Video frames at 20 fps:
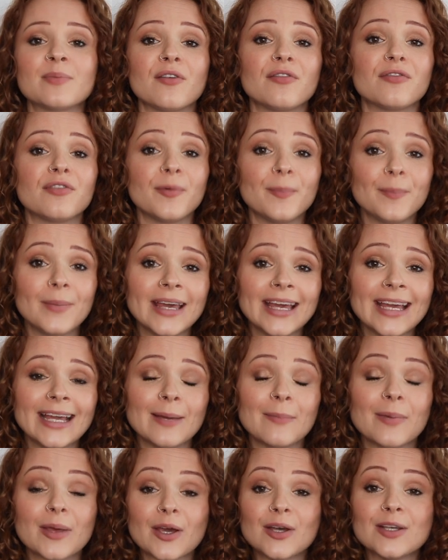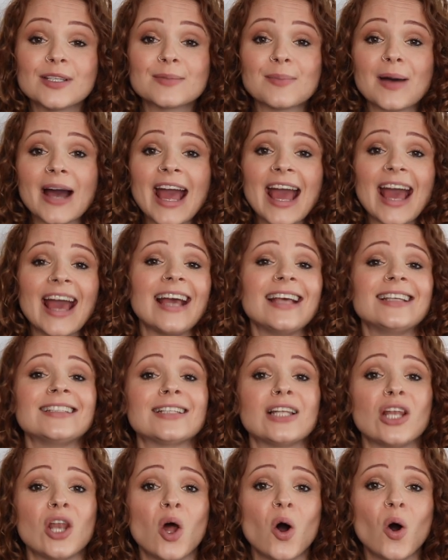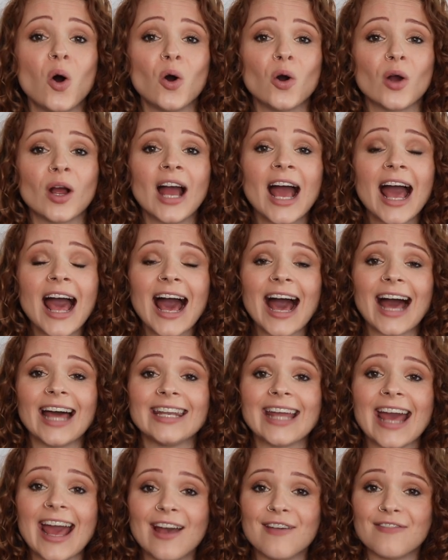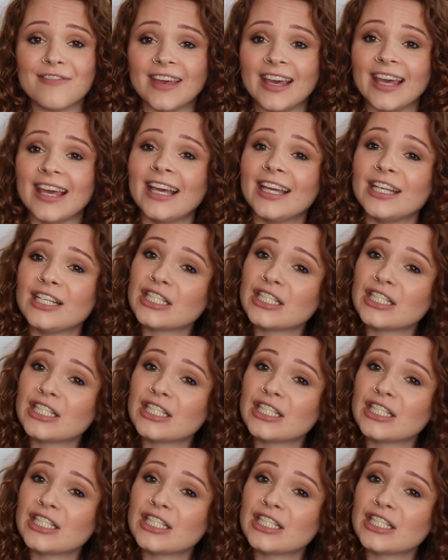But for me, because my hair is long and heavy,